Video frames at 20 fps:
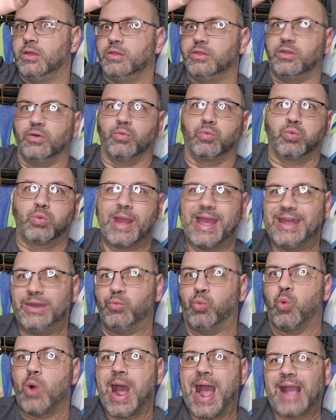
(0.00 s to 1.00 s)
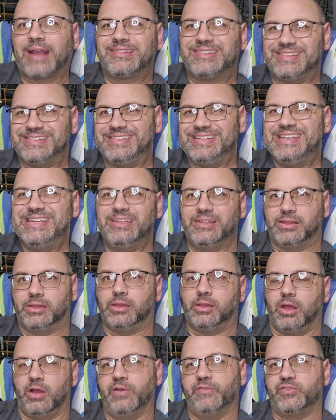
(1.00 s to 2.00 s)
the red wax
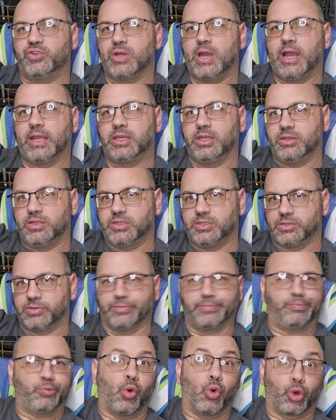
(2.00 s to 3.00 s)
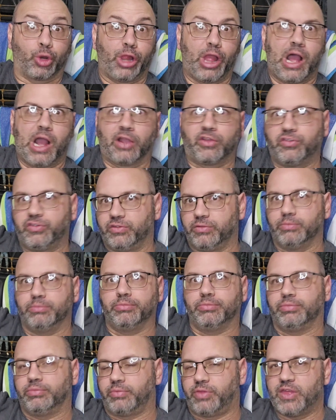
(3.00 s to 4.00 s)
seal of Dracula's or Orlok's
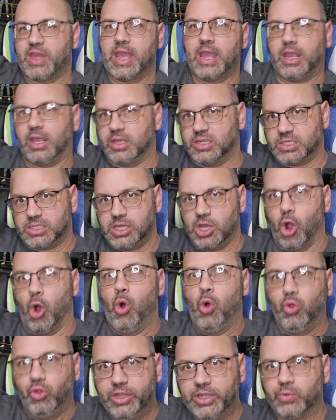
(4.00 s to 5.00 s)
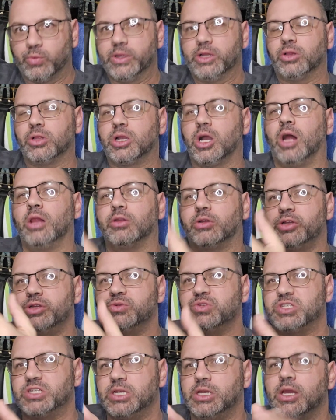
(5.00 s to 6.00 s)
thing is the only real color
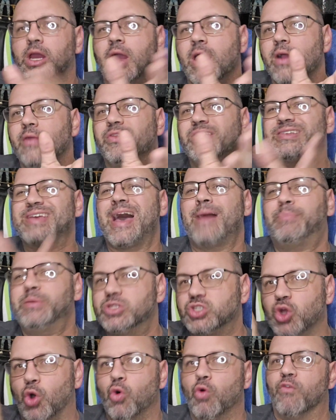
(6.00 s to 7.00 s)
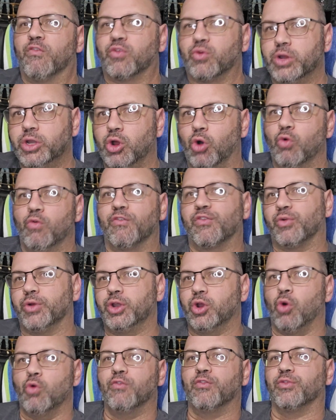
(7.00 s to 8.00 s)
you see. This happens over and over
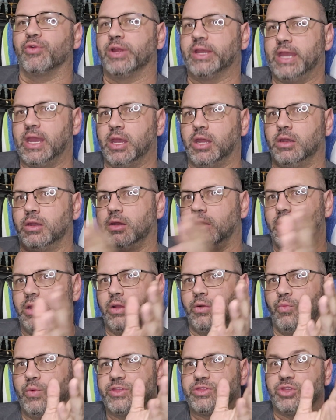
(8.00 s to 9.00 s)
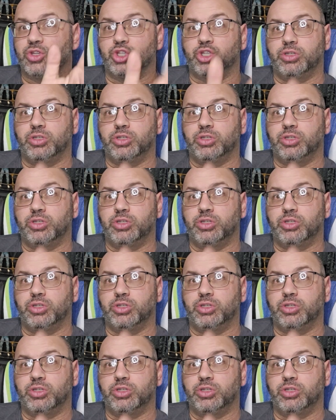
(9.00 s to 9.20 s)
and over again with the